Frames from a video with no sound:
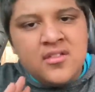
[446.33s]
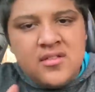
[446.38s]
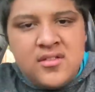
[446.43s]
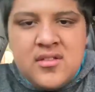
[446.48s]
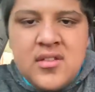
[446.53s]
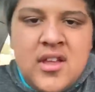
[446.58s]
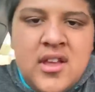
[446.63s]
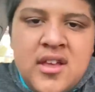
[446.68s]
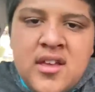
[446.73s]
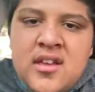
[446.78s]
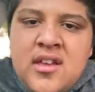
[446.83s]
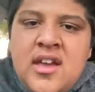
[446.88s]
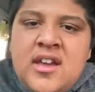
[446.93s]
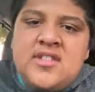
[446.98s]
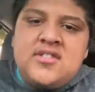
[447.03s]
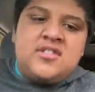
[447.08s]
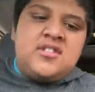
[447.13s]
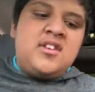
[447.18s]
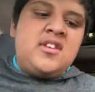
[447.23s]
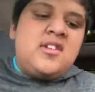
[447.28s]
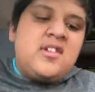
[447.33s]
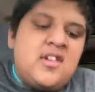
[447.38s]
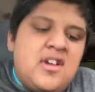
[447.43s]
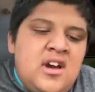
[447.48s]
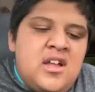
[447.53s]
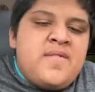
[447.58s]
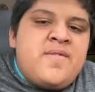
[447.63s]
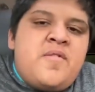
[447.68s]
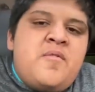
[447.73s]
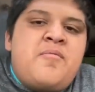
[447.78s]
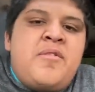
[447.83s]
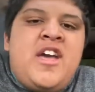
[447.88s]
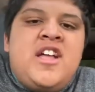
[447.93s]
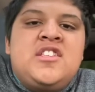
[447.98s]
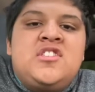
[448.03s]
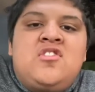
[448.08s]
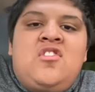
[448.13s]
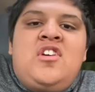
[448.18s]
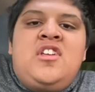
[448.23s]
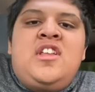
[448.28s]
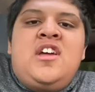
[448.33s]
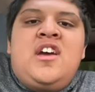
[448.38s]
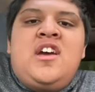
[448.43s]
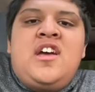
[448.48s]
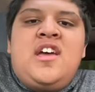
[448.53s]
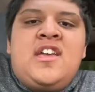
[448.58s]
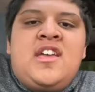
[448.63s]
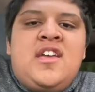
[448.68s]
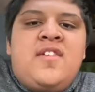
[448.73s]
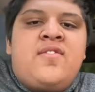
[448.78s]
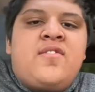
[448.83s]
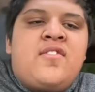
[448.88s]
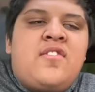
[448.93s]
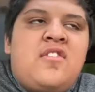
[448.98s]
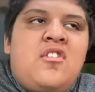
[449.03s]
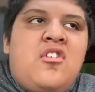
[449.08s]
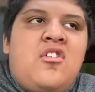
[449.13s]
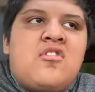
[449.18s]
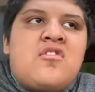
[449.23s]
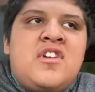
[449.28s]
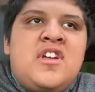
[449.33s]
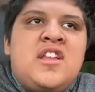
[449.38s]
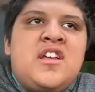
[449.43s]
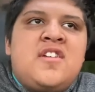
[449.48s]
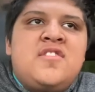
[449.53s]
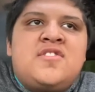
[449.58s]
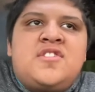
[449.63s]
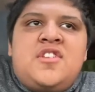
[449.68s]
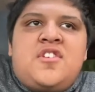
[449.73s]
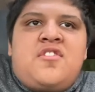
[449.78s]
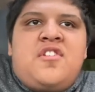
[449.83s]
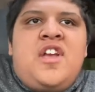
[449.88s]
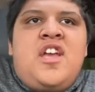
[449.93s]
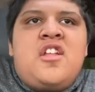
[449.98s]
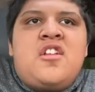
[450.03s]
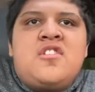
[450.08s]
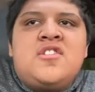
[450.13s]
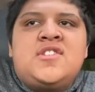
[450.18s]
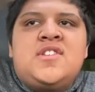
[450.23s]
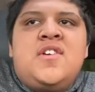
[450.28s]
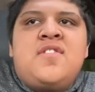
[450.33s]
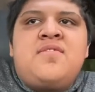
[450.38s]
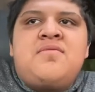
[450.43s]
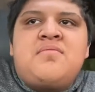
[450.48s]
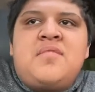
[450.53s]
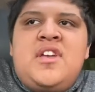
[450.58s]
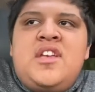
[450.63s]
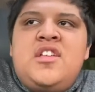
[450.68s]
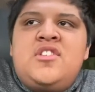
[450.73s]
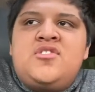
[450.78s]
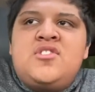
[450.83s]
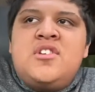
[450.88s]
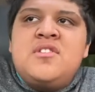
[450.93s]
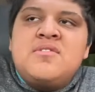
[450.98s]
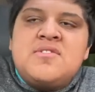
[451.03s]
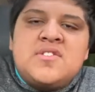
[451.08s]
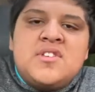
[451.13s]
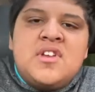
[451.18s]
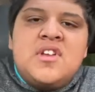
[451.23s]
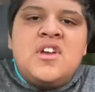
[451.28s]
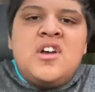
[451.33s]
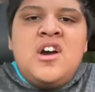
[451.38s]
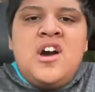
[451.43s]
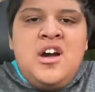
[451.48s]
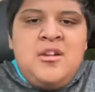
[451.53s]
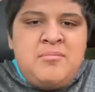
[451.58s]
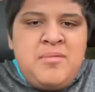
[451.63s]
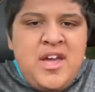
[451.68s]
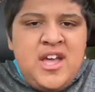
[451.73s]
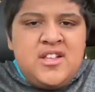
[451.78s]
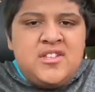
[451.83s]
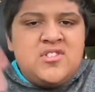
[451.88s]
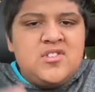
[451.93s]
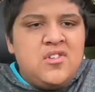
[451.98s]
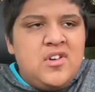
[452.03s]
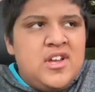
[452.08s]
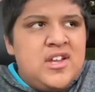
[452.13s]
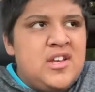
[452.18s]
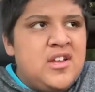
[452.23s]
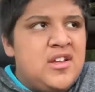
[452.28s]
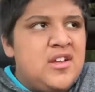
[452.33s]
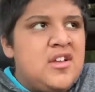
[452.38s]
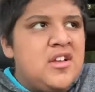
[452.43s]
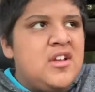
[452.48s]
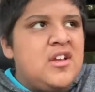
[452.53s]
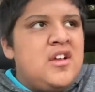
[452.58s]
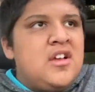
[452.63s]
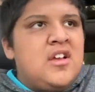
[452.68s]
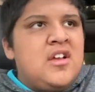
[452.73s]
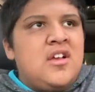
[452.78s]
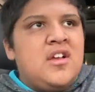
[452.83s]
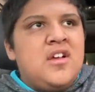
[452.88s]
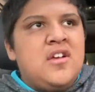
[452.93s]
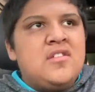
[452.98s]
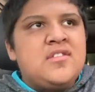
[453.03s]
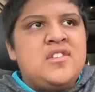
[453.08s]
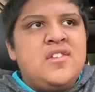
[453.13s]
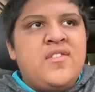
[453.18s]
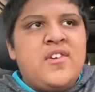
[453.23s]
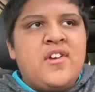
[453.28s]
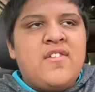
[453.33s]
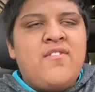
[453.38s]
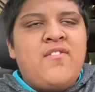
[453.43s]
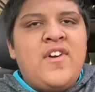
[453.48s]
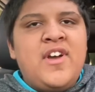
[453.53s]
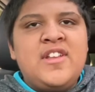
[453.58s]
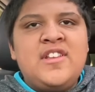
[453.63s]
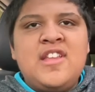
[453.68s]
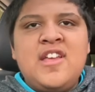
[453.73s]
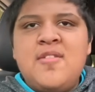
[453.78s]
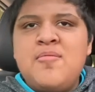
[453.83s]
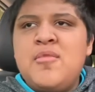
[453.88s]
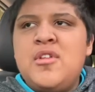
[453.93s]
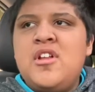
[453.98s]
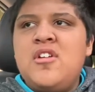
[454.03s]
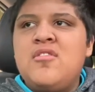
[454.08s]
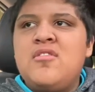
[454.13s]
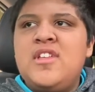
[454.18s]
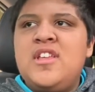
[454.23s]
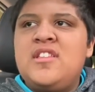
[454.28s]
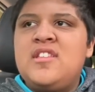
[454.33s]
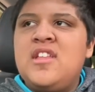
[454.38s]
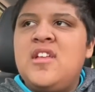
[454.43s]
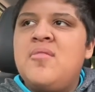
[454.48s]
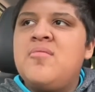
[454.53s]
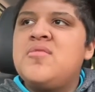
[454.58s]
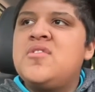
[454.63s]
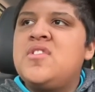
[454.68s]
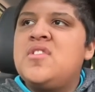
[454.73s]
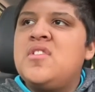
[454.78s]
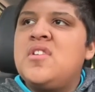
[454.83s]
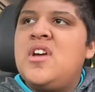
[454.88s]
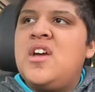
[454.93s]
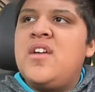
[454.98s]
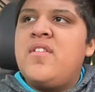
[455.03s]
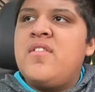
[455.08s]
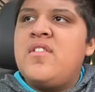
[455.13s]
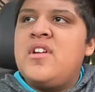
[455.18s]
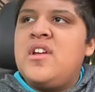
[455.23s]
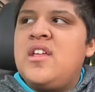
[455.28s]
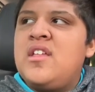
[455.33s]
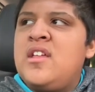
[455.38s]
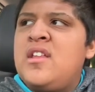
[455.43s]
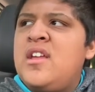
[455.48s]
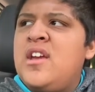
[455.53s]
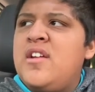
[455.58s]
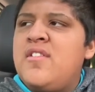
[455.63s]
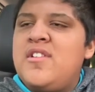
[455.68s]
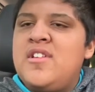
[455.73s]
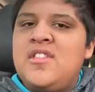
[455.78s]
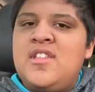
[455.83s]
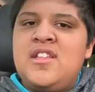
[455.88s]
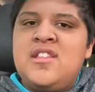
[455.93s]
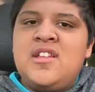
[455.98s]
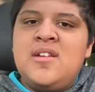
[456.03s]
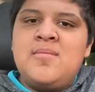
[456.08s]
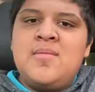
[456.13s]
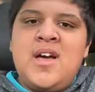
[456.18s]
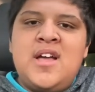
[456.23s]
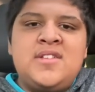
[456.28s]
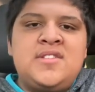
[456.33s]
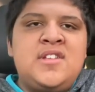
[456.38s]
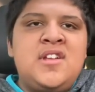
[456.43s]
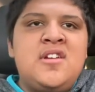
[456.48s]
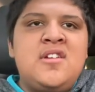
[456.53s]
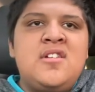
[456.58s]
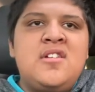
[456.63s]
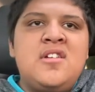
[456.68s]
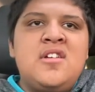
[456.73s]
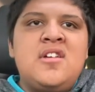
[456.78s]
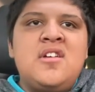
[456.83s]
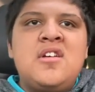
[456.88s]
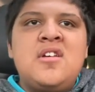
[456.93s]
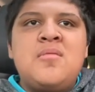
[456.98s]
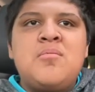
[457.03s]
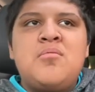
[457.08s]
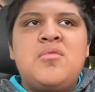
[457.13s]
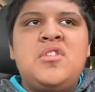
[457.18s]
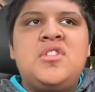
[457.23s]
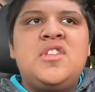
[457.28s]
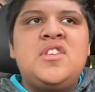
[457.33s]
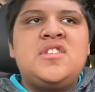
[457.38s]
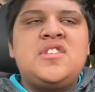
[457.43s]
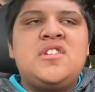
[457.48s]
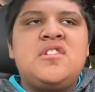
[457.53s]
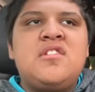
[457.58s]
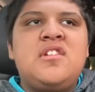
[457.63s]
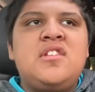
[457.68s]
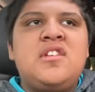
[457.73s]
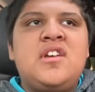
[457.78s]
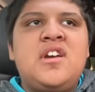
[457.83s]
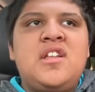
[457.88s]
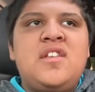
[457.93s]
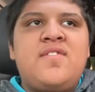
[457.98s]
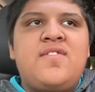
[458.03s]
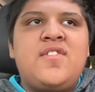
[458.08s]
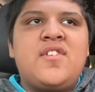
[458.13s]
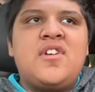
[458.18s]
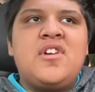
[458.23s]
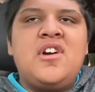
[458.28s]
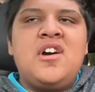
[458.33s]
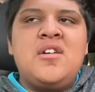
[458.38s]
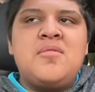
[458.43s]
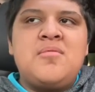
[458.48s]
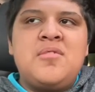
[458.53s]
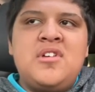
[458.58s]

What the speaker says: I actually got it from Panzoid. I gave all credit goes to the creators of my intros on Panzoid. I'll see if I can find them, and I'll link them. I think I already linked them last year, but this year I kind of forgot.